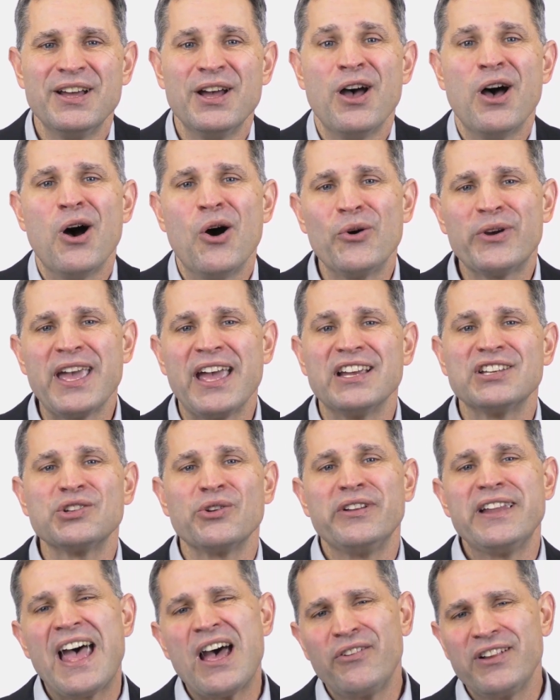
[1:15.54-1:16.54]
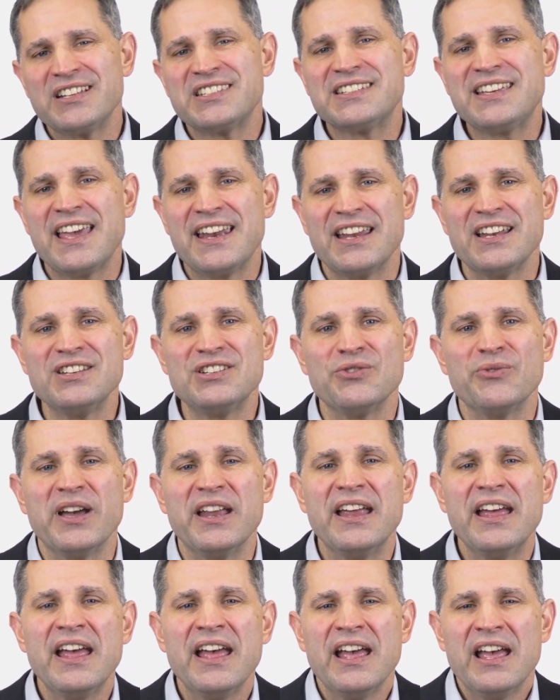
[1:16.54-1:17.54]
Okay, so now let's get into it.
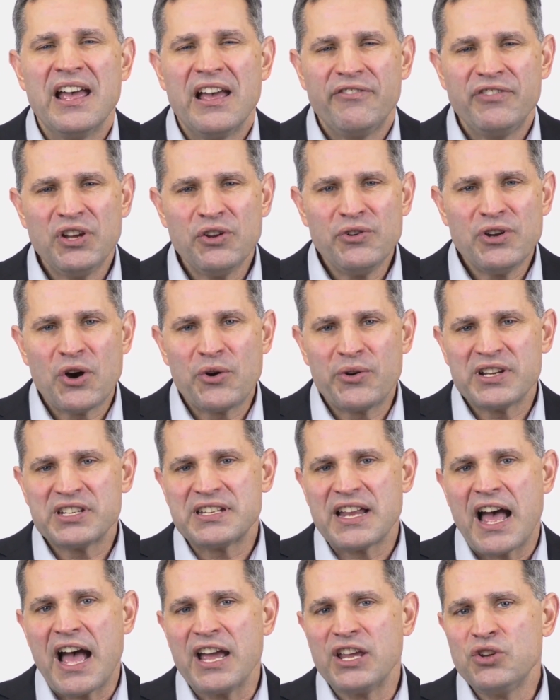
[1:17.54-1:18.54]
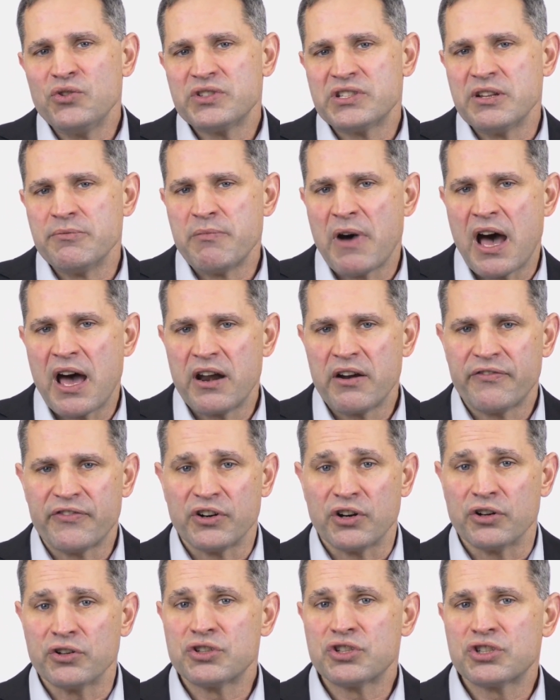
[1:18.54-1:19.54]
If you notice, I use the
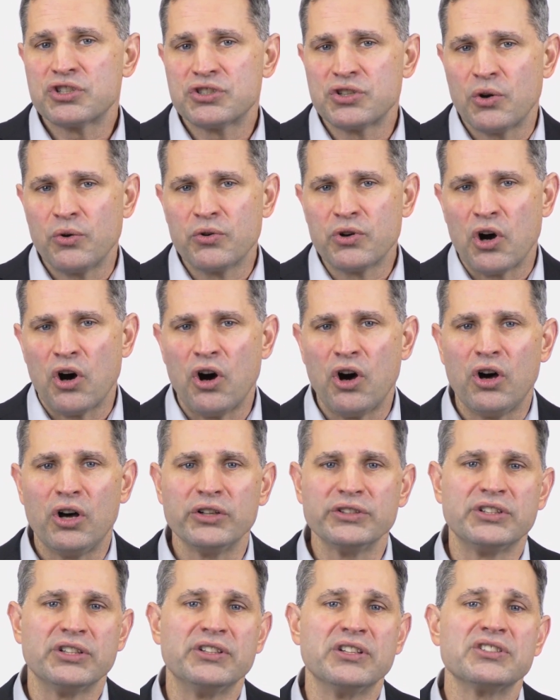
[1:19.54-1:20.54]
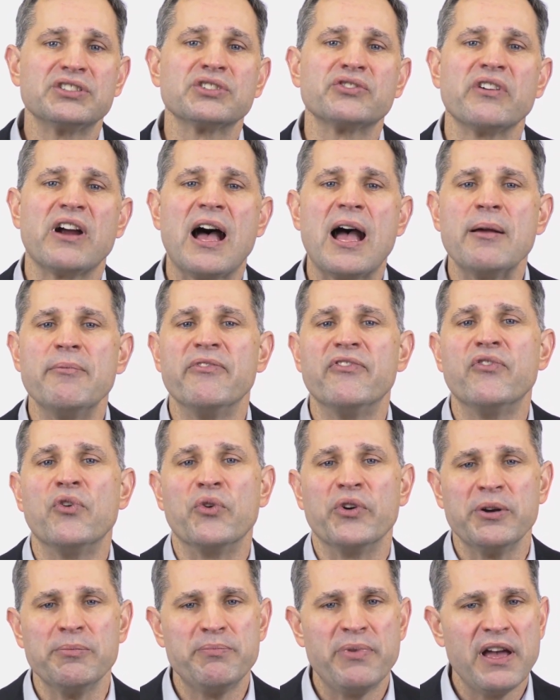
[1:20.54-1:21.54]
modifier so-called to describe
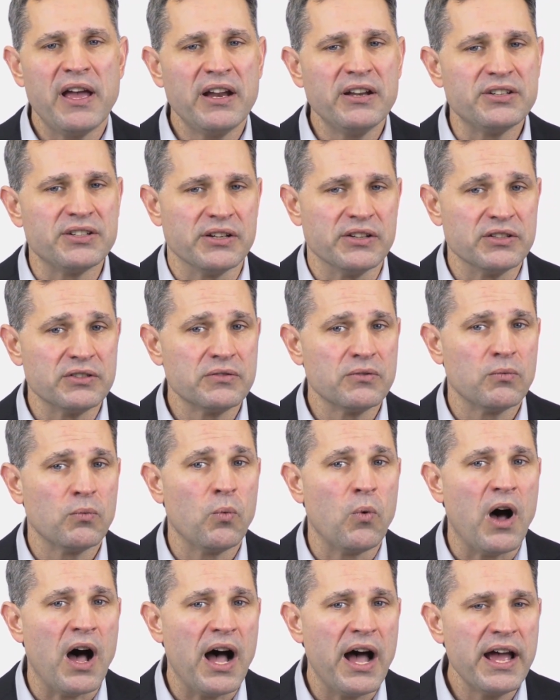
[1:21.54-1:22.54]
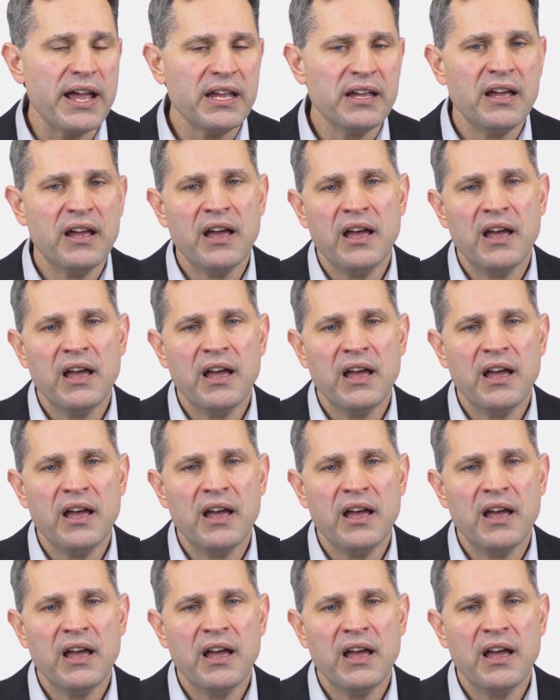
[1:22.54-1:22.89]
foreign pensions. Why?